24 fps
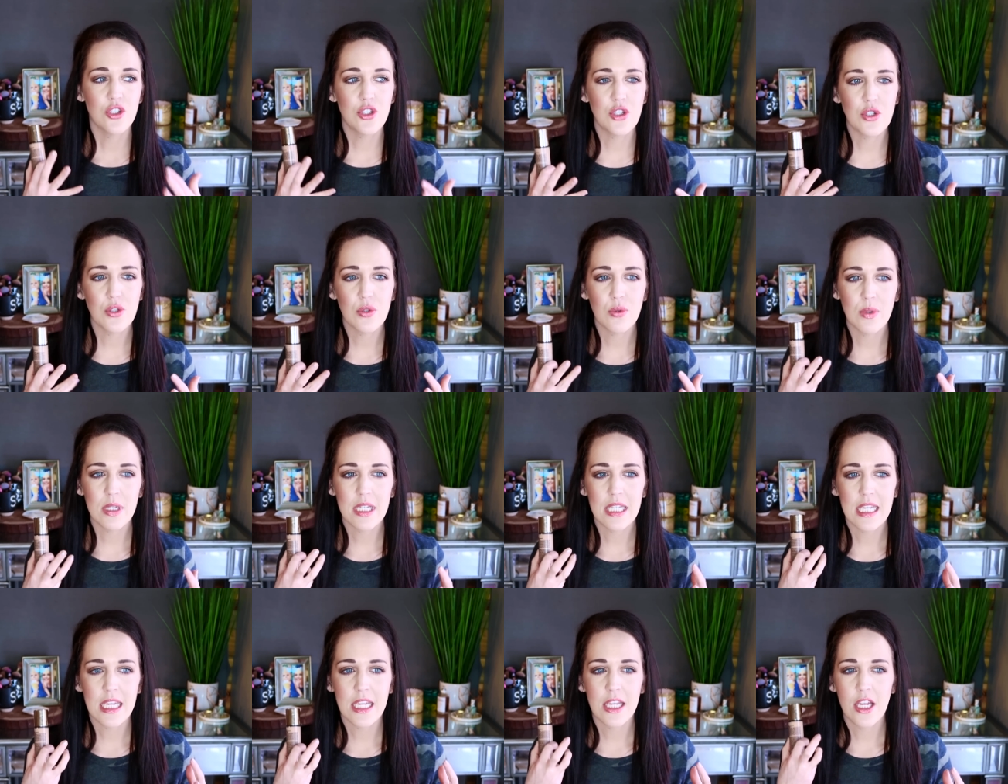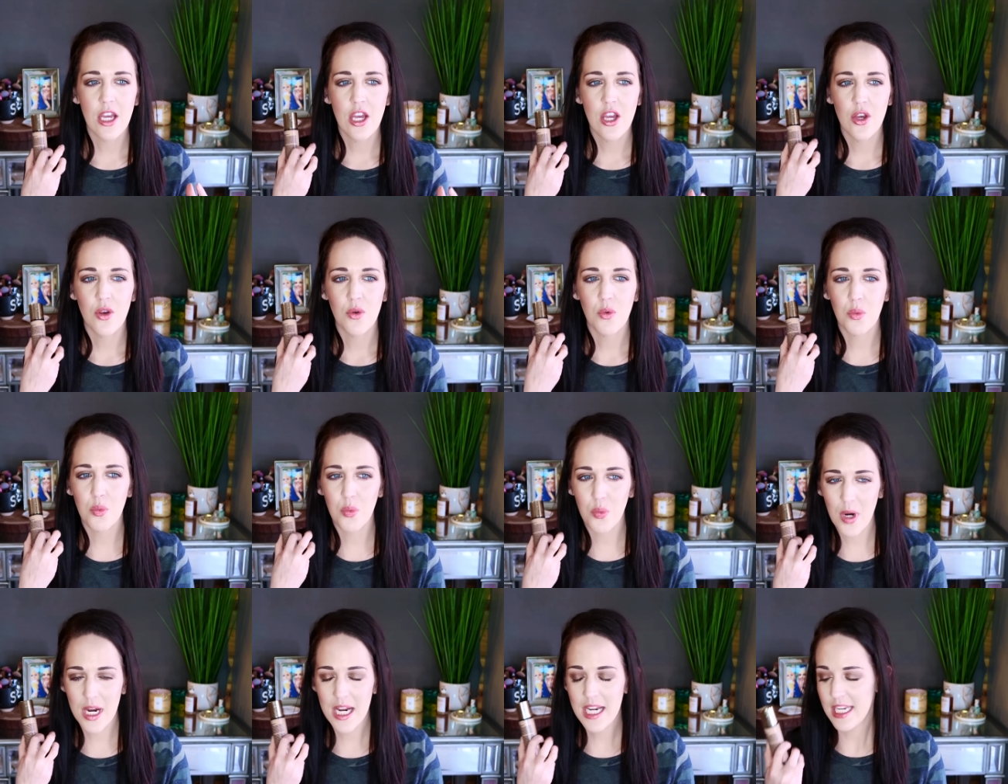dewy
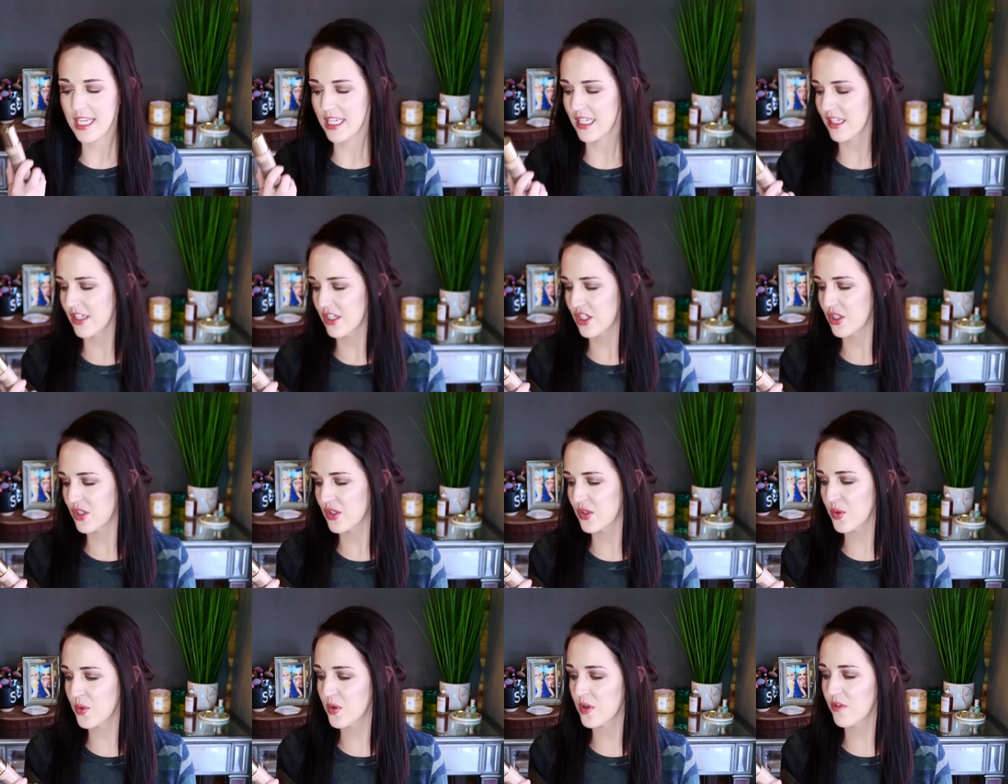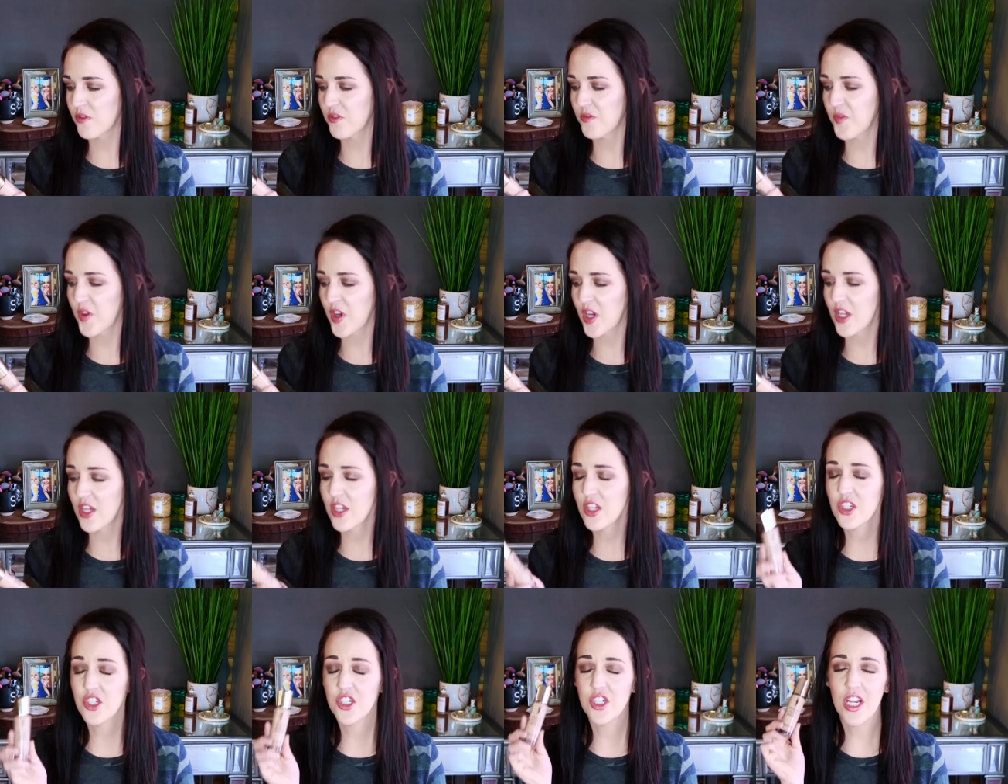radiant sort of
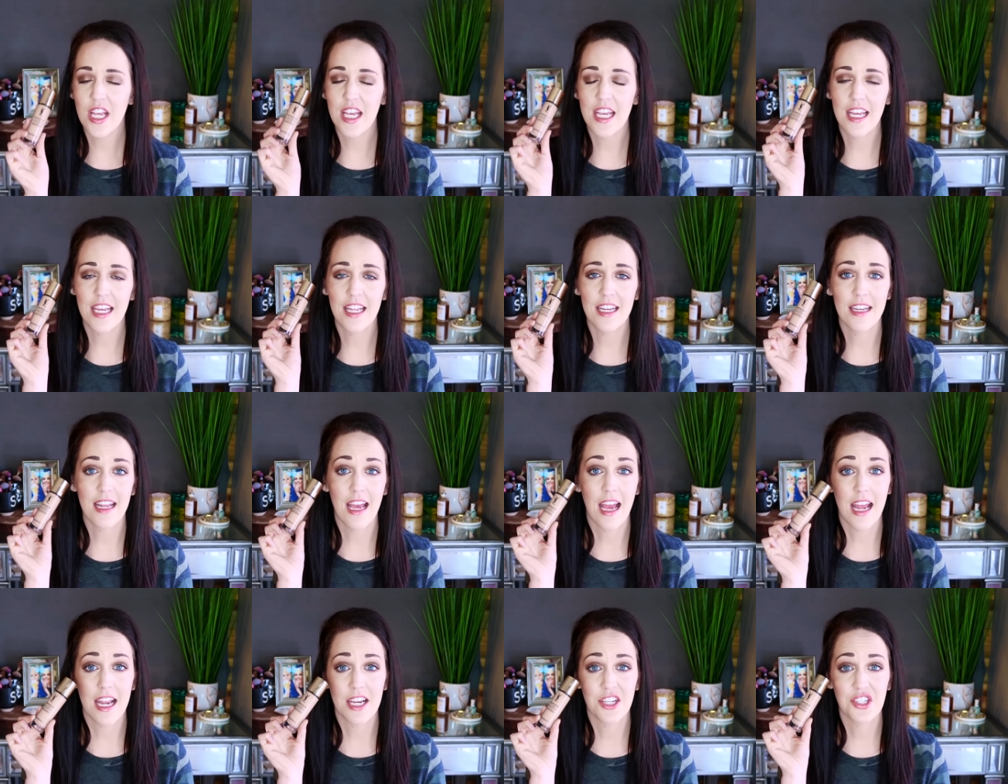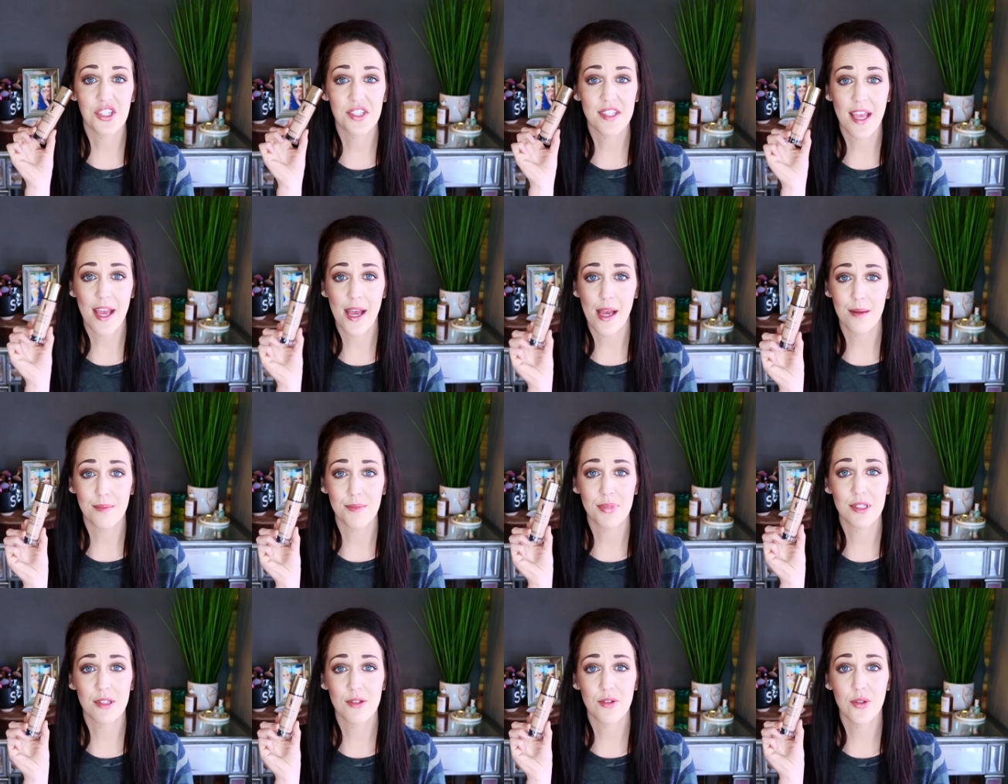finish and I just
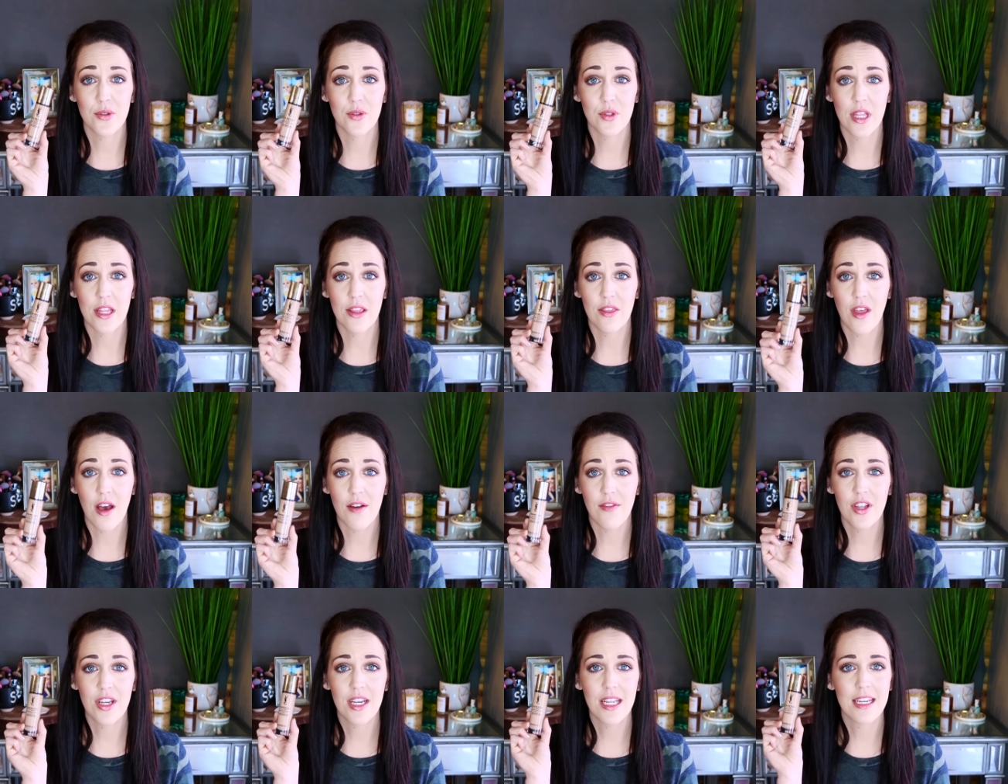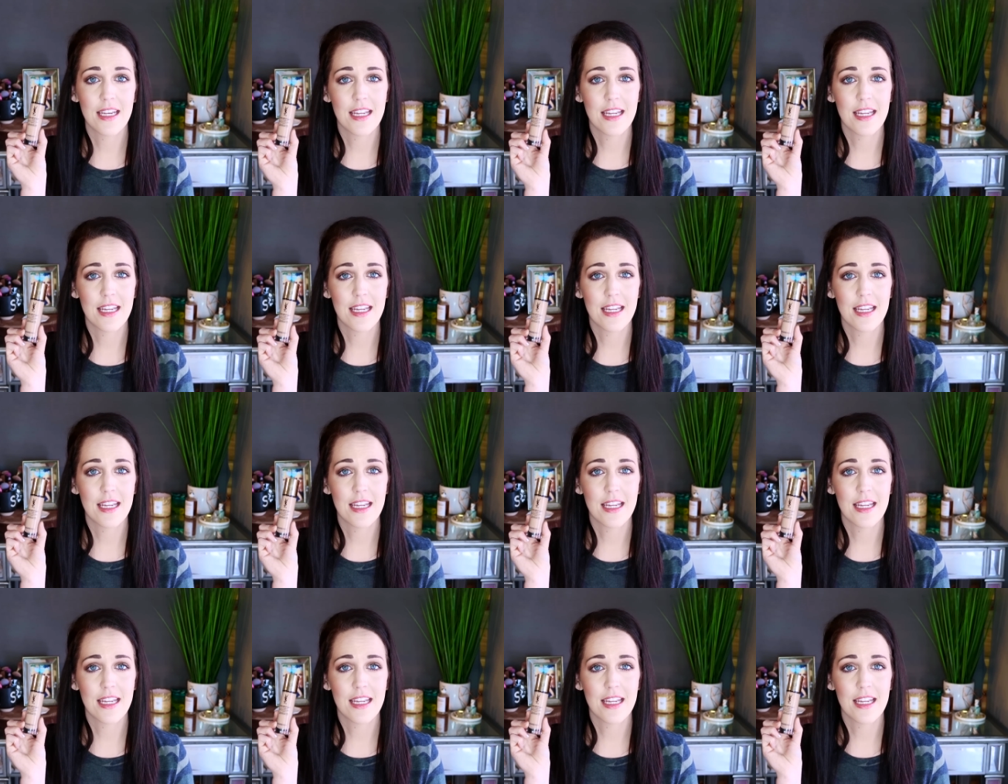absolutely love it.